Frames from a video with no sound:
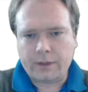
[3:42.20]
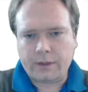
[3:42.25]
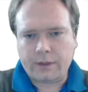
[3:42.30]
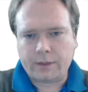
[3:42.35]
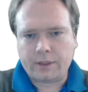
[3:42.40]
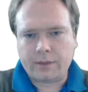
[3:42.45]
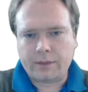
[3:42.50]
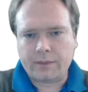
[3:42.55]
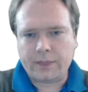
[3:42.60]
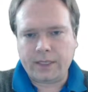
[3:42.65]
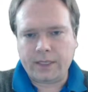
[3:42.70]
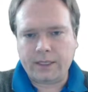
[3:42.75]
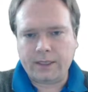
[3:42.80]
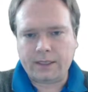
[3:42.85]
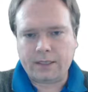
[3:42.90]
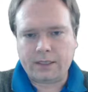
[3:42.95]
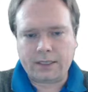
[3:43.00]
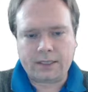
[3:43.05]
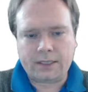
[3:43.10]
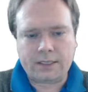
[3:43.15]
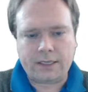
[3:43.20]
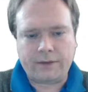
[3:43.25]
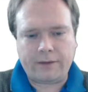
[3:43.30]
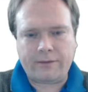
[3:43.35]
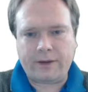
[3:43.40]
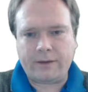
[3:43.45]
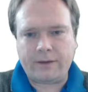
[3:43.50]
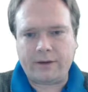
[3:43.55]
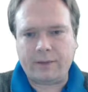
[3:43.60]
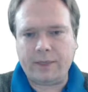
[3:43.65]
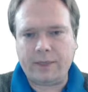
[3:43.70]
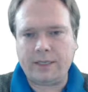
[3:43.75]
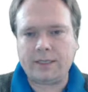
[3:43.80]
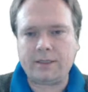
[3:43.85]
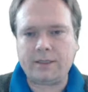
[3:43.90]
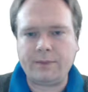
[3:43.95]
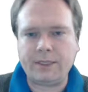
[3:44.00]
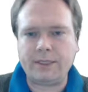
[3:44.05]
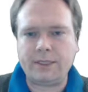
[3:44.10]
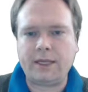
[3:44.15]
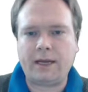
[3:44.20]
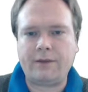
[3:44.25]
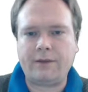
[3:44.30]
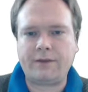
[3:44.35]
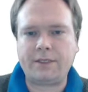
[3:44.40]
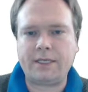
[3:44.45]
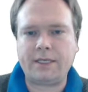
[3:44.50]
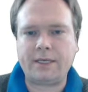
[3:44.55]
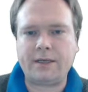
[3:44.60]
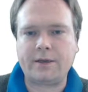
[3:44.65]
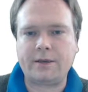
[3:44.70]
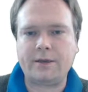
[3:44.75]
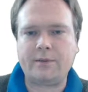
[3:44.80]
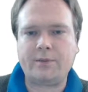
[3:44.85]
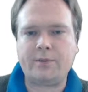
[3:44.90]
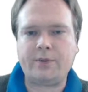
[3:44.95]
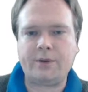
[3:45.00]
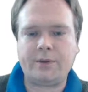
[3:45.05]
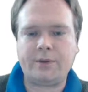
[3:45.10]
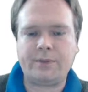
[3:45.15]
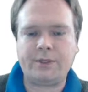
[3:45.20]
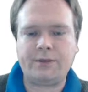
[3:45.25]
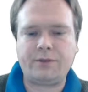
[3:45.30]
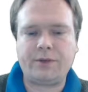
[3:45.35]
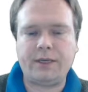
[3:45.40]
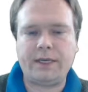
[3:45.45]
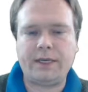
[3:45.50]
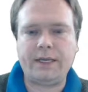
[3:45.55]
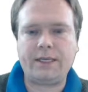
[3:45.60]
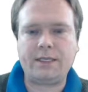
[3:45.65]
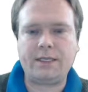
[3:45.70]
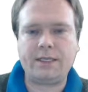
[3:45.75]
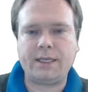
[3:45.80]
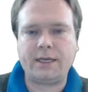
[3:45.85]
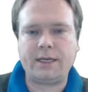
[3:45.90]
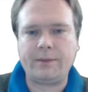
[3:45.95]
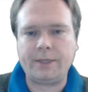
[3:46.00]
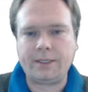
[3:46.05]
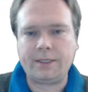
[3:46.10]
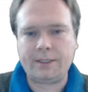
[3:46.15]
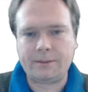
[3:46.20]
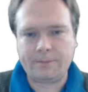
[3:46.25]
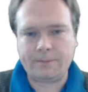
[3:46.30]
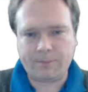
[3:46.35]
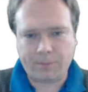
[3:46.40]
some millis. Let's say 500 millis, means half a second per between each element.